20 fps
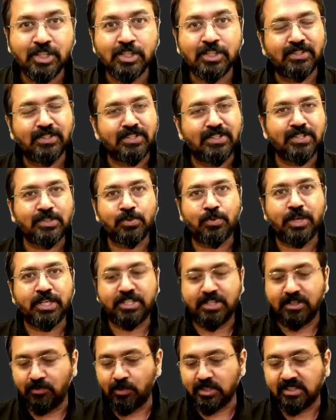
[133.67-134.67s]
So this
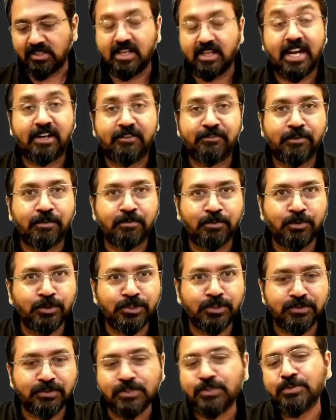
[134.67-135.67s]
question was correct for most
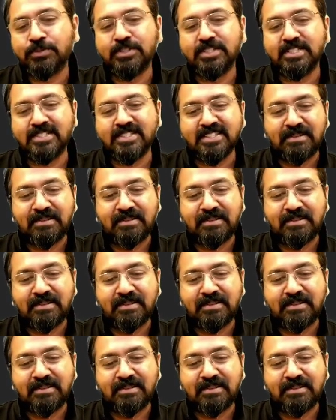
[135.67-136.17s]
of the students.